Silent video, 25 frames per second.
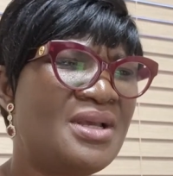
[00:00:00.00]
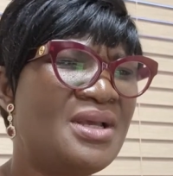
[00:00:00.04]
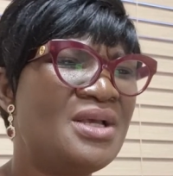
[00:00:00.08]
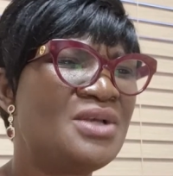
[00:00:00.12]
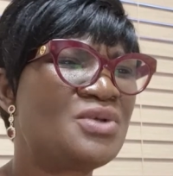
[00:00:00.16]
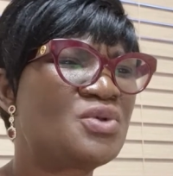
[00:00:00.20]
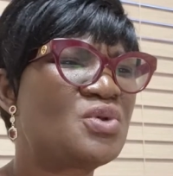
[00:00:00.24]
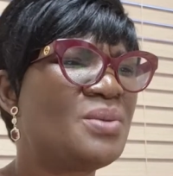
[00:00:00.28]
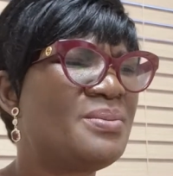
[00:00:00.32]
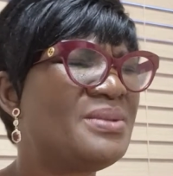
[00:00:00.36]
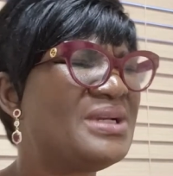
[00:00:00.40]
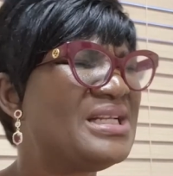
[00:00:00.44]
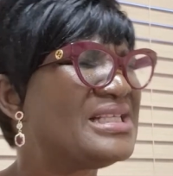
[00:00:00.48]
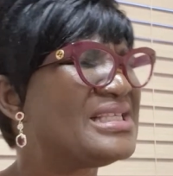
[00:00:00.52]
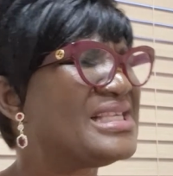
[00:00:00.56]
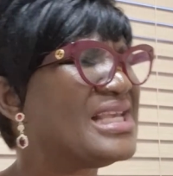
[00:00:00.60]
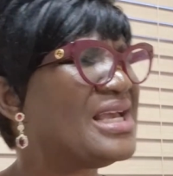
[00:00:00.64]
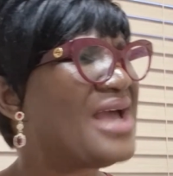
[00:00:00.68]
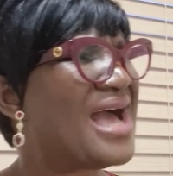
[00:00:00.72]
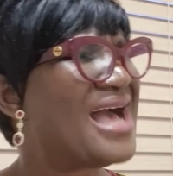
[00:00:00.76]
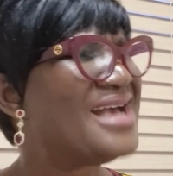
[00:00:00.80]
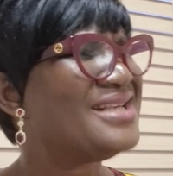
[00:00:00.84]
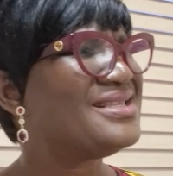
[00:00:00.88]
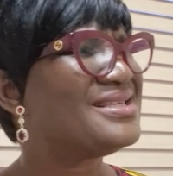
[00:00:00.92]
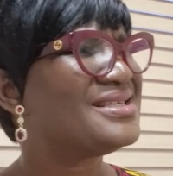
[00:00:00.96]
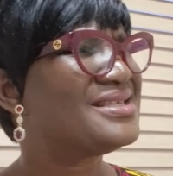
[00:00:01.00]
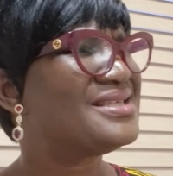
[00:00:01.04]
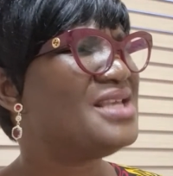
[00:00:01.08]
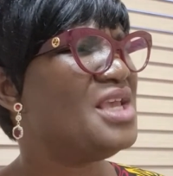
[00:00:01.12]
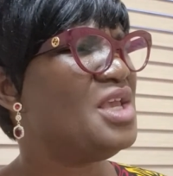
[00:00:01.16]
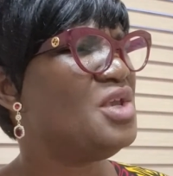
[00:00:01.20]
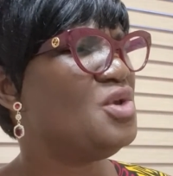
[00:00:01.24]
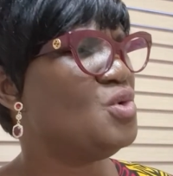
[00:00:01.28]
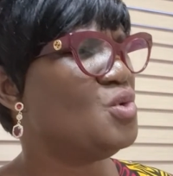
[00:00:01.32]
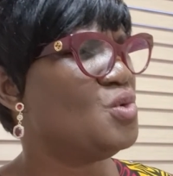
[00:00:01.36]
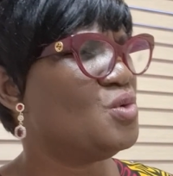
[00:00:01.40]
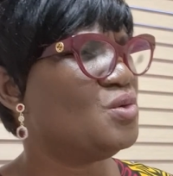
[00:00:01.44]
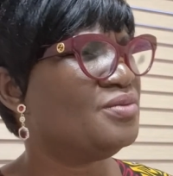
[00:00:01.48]
Somebody say, I
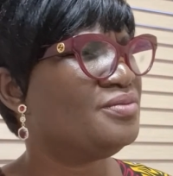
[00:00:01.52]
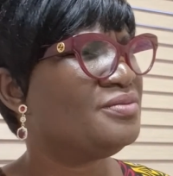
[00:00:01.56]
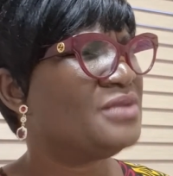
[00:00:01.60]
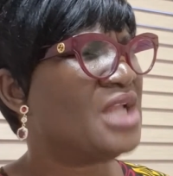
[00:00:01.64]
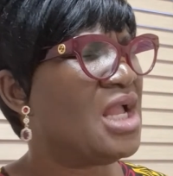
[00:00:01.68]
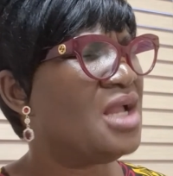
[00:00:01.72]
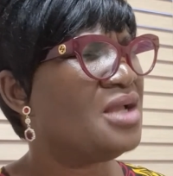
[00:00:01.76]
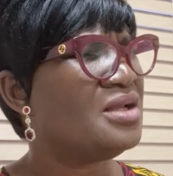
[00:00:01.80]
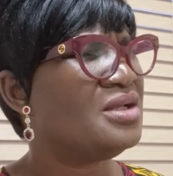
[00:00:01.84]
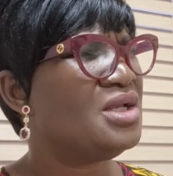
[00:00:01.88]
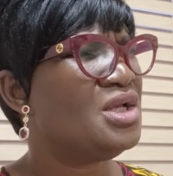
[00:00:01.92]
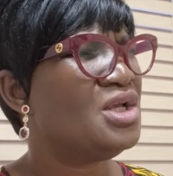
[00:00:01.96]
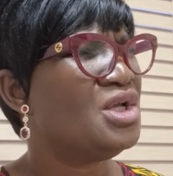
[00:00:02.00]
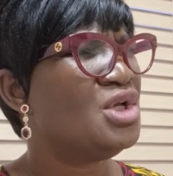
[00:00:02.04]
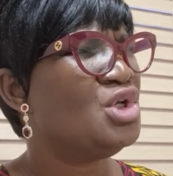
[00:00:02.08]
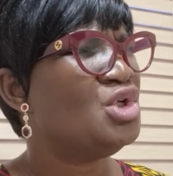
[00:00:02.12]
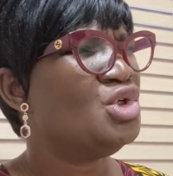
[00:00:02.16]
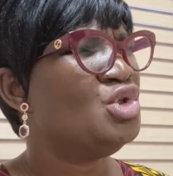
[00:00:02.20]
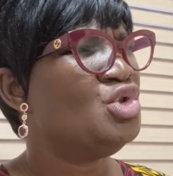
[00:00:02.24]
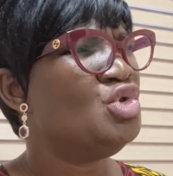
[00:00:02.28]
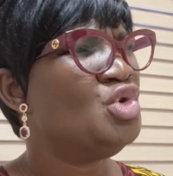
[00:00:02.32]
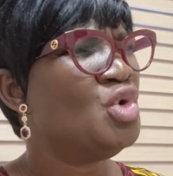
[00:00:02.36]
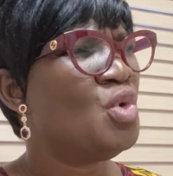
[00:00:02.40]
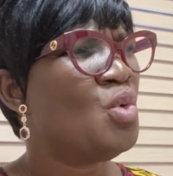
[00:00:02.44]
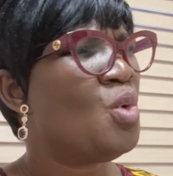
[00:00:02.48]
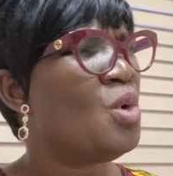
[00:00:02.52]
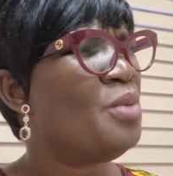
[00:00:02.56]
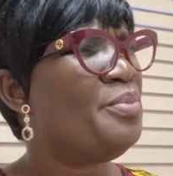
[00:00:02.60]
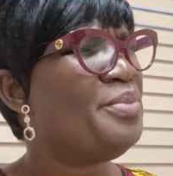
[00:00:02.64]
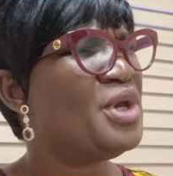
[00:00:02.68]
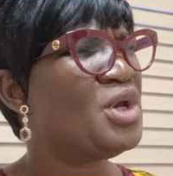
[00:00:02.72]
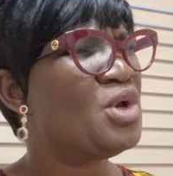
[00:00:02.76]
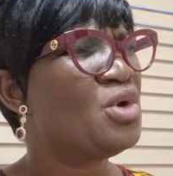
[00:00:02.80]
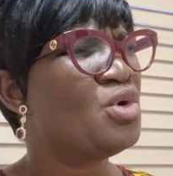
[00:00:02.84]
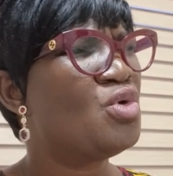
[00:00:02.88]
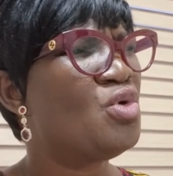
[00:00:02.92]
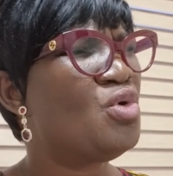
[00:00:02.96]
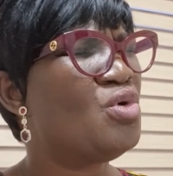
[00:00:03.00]
see you. You will be
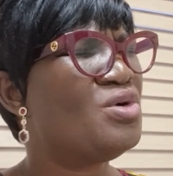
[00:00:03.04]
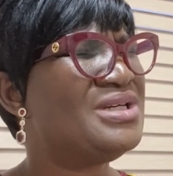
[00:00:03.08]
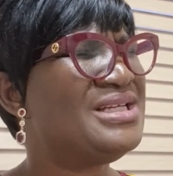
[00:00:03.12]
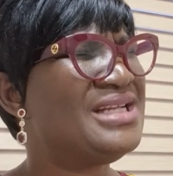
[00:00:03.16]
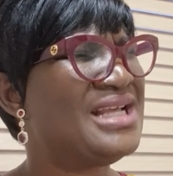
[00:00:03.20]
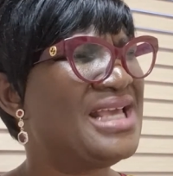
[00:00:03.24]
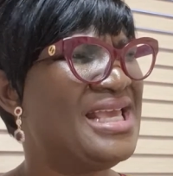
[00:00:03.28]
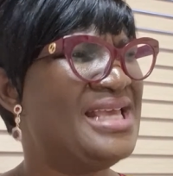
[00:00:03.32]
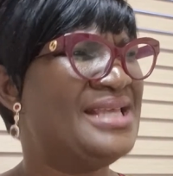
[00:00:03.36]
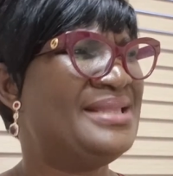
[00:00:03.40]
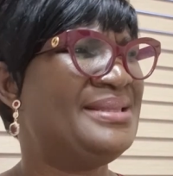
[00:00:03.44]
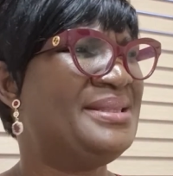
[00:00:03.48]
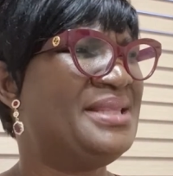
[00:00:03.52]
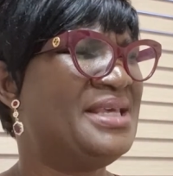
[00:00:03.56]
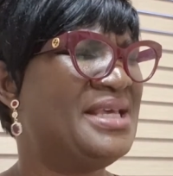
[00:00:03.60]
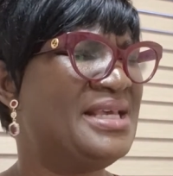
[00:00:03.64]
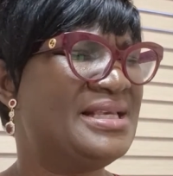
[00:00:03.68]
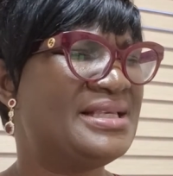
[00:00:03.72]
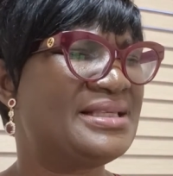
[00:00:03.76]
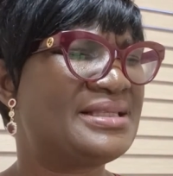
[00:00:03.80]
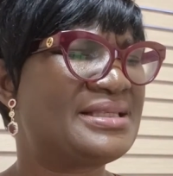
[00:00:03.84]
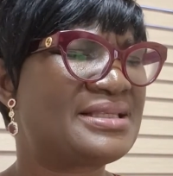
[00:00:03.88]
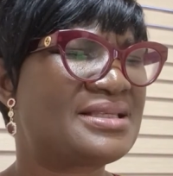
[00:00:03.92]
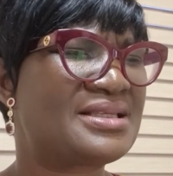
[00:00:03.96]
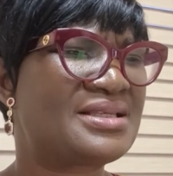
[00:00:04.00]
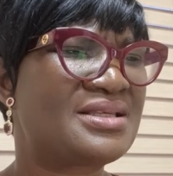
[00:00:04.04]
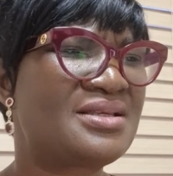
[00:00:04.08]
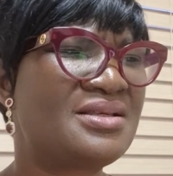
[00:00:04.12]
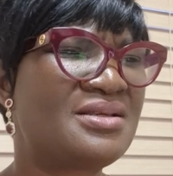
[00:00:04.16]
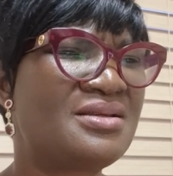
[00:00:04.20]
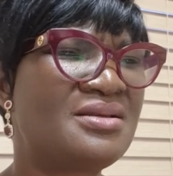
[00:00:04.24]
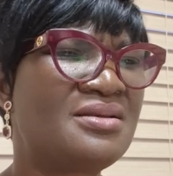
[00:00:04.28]
good in this.